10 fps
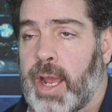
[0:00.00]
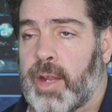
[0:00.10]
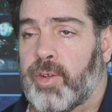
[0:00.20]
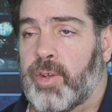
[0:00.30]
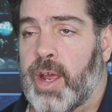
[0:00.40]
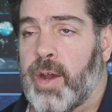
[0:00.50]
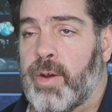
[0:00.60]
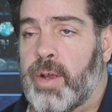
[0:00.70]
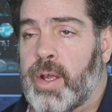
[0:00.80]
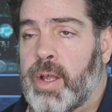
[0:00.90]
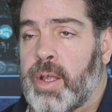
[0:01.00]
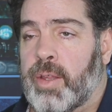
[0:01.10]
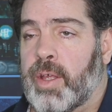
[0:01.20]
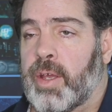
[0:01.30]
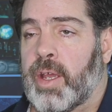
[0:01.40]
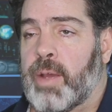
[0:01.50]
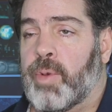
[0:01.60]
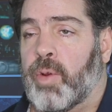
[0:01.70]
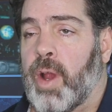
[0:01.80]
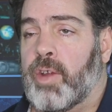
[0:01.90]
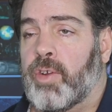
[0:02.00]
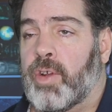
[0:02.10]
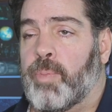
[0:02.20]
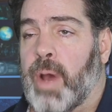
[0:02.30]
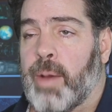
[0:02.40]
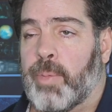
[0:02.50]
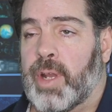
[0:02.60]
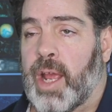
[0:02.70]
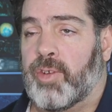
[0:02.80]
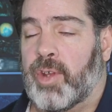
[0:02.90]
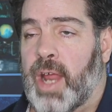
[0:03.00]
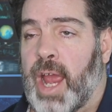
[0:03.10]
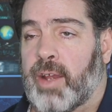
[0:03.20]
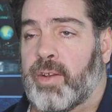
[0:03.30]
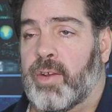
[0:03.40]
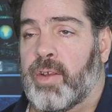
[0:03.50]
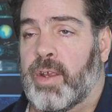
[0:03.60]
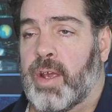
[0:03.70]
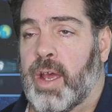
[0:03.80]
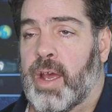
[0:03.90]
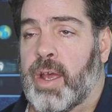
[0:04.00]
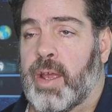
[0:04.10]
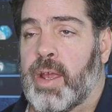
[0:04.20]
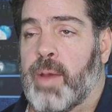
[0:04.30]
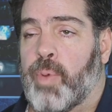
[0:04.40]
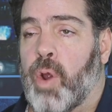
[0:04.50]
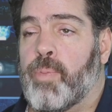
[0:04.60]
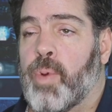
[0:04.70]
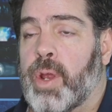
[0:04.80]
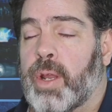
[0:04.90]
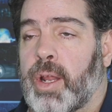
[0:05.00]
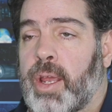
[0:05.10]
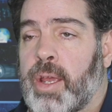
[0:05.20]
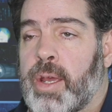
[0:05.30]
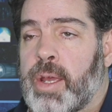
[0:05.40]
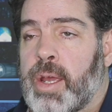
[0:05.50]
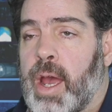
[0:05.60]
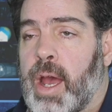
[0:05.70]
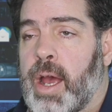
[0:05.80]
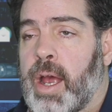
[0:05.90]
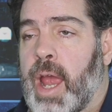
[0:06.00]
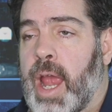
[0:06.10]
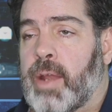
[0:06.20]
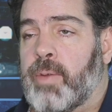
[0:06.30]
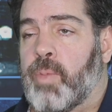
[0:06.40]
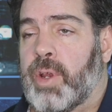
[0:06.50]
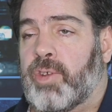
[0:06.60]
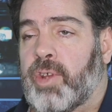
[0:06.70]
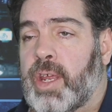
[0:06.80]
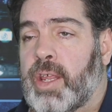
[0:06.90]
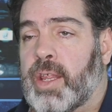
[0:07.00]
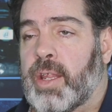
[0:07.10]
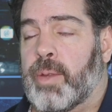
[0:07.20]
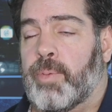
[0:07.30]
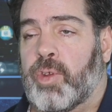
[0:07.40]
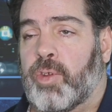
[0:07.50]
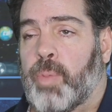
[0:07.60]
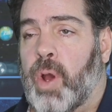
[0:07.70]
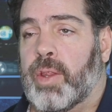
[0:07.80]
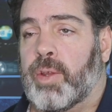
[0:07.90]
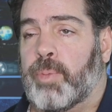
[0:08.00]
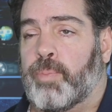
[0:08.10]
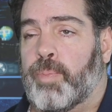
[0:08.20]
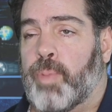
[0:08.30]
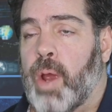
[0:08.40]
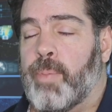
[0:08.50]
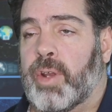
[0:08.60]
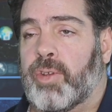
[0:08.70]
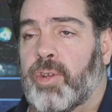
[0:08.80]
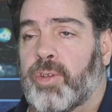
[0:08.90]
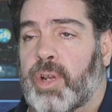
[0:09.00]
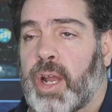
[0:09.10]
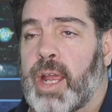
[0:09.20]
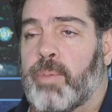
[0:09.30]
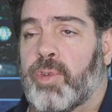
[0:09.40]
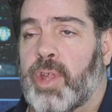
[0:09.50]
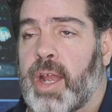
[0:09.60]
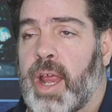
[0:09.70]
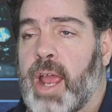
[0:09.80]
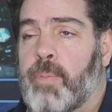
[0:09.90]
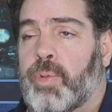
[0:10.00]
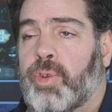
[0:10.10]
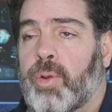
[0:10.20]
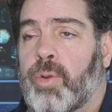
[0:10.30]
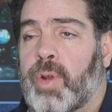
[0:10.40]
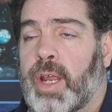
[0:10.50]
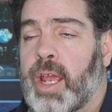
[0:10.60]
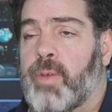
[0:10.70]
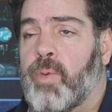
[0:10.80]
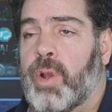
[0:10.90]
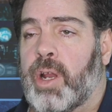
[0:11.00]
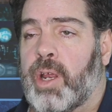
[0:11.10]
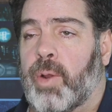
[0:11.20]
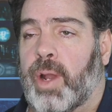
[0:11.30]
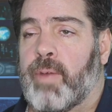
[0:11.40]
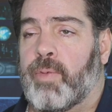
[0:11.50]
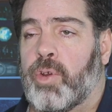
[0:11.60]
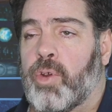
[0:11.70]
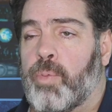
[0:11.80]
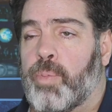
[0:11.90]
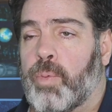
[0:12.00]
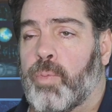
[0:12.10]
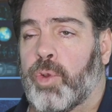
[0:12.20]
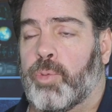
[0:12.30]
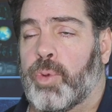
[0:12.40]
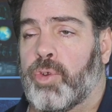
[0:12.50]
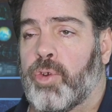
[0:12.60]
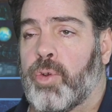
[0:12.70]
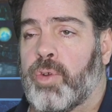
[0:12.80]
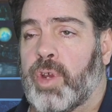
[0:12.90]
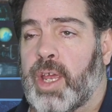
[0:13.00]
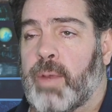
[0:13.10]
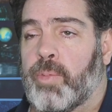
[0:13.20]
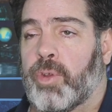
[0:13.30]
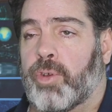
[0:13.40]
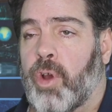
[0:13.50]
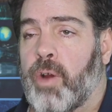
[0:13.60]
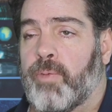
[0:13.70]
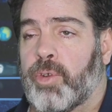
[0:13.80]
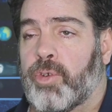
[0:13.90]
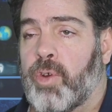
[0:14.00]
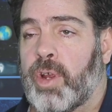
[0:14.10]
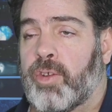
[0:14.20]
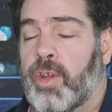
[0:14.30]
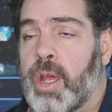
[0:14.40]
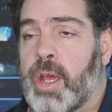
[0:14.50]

hands now. The immigration department hasn't acted appropriately. And we see that despite the Prime Minister's claims that absolutely every legal avenue was pursued to keep this guy off the streets,